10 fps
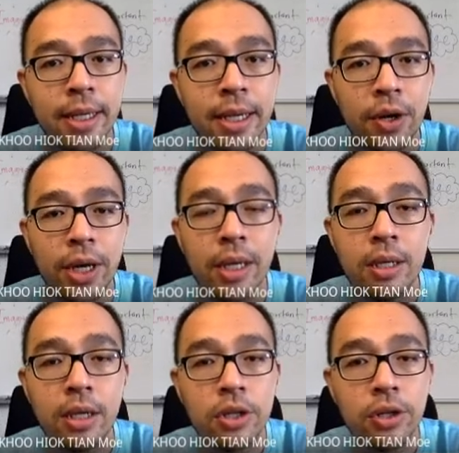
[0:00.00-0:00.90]
Okay,
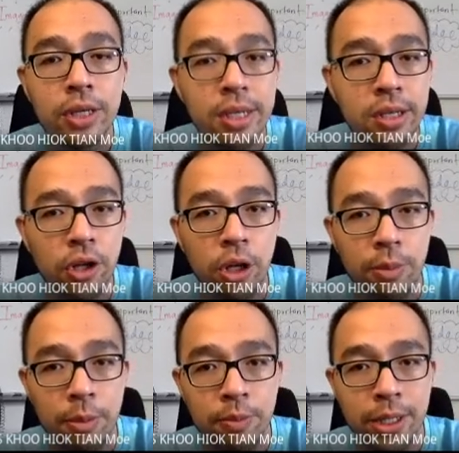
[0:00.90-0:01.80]
so this is going to be
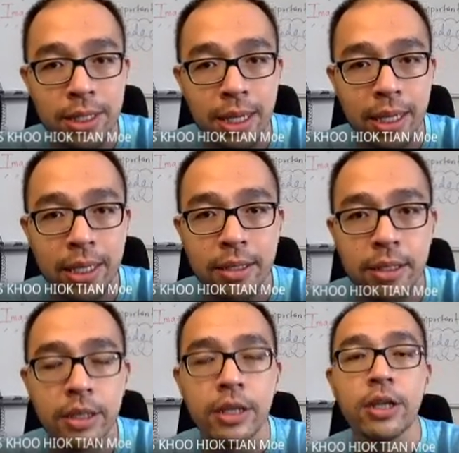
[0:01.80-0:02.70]
put inside here.
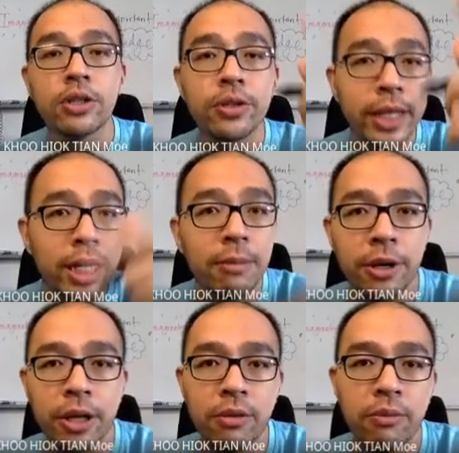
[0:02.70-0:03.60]
So think about
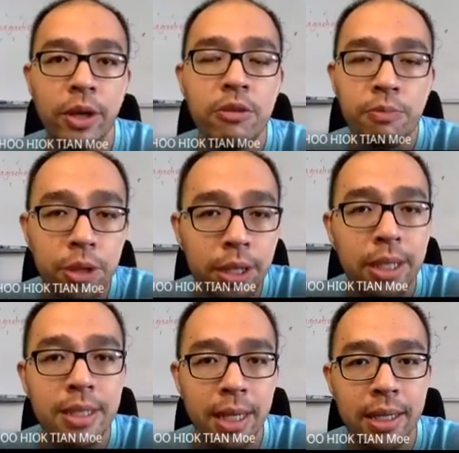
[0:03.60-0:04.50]
it. When you put
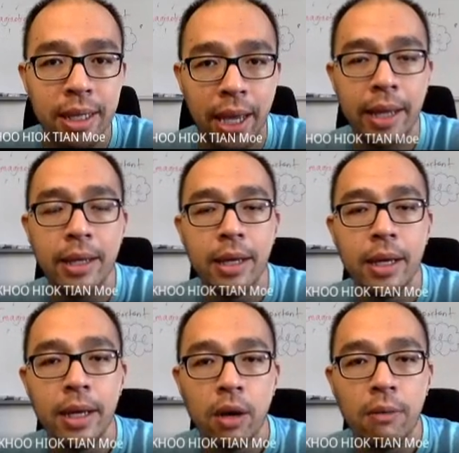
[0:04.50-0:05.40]
inside there,
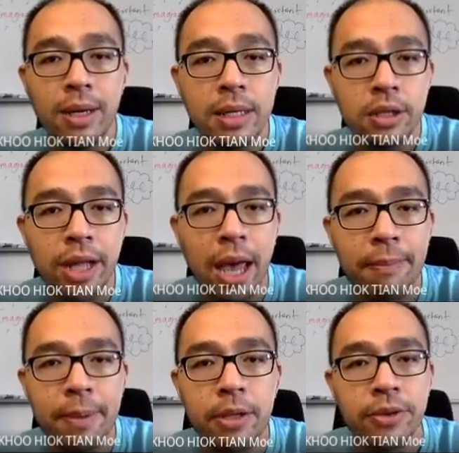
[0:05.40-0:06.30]
what is going to
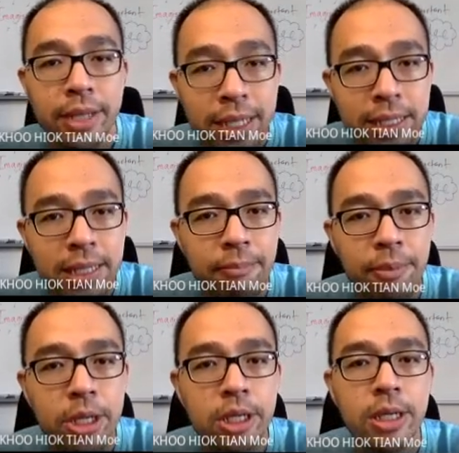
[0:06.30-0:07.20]
happen to this
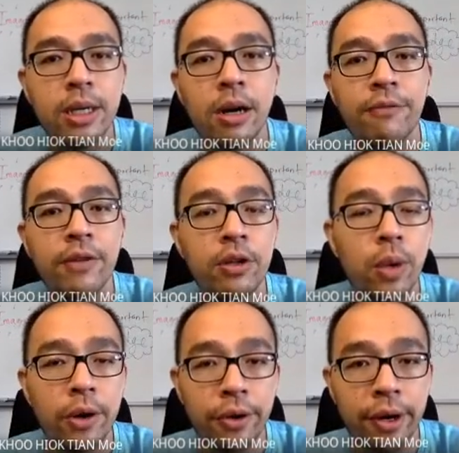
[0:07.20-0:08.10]
temperature of the
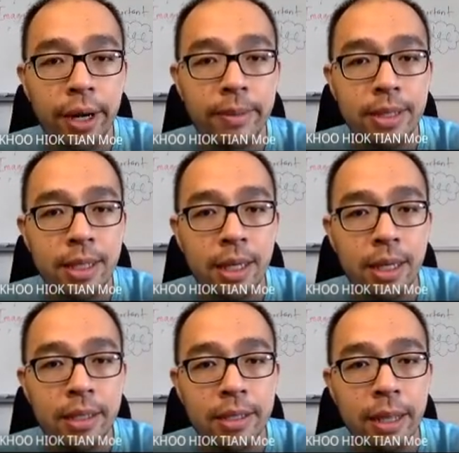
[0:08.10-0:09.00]
200 grams?
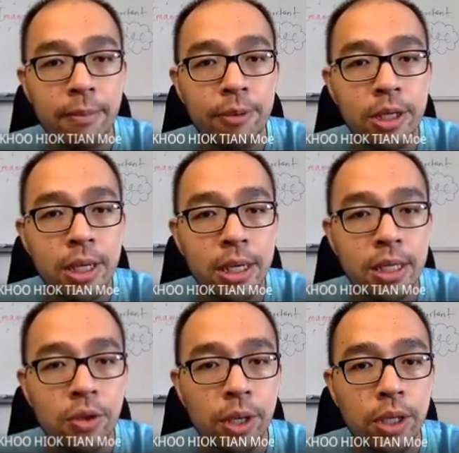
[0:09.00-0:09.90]
The temperature is
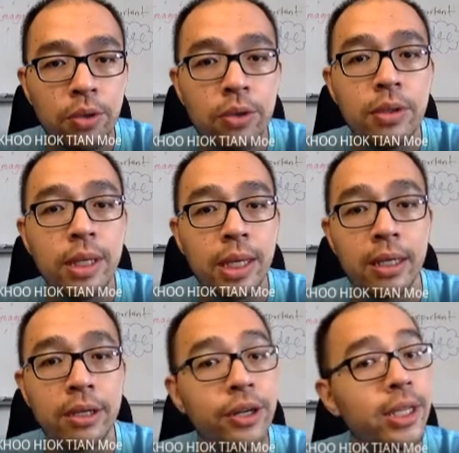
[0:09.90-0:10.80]
going to
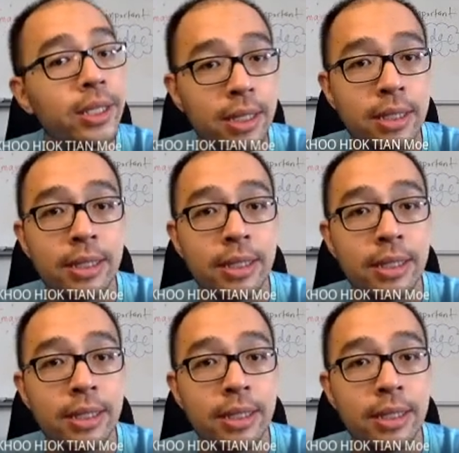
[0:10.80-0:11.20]
increase.